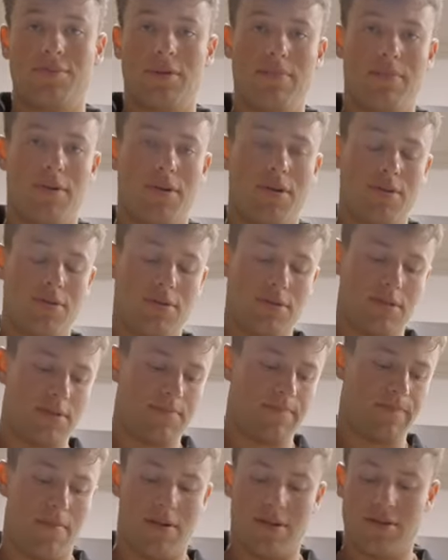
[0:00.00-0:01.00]
my bones
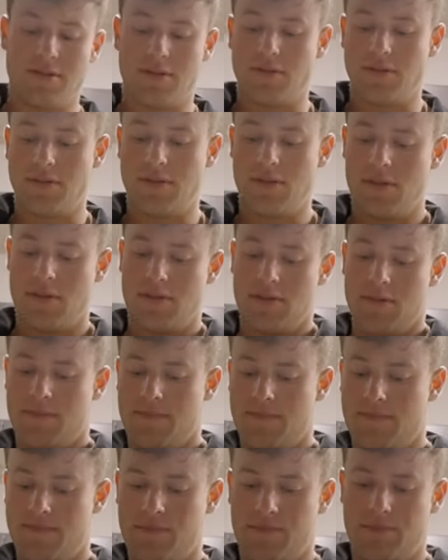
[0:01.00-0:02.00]
and muscles.
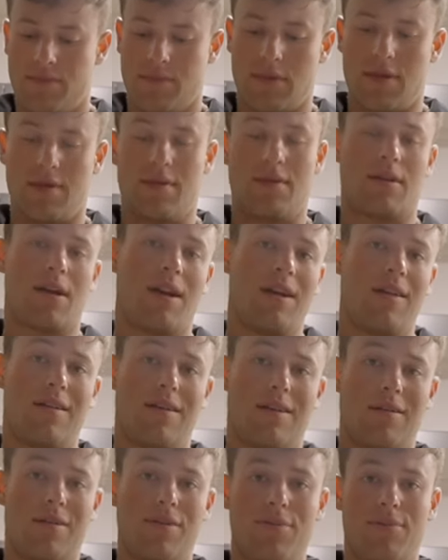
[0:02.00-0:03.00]
Kind of
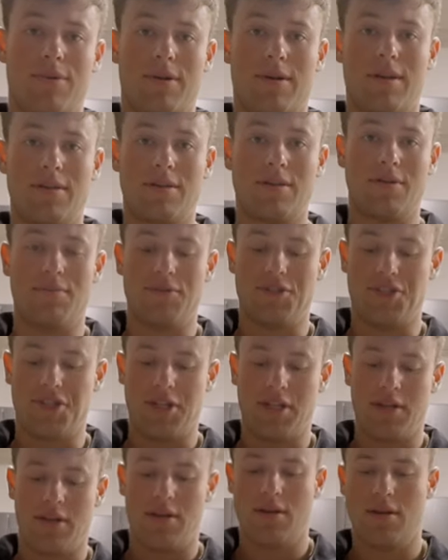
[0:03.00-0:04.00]
like lubricant to a
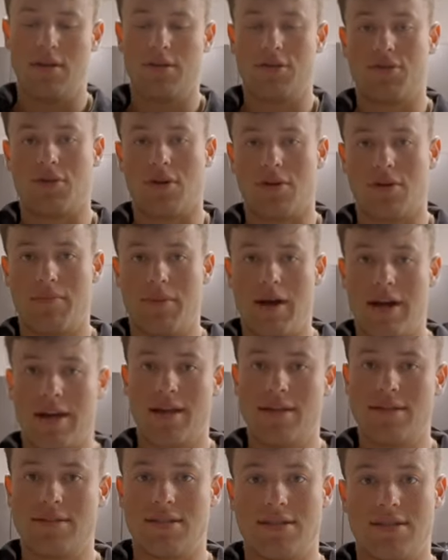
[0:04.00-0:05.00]
machine. Strong Omega
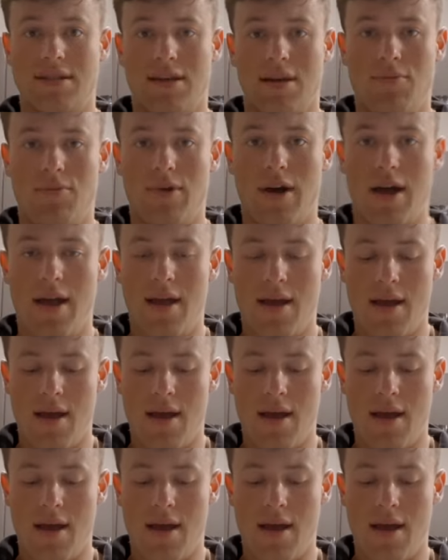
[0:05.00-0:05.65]
is the same way.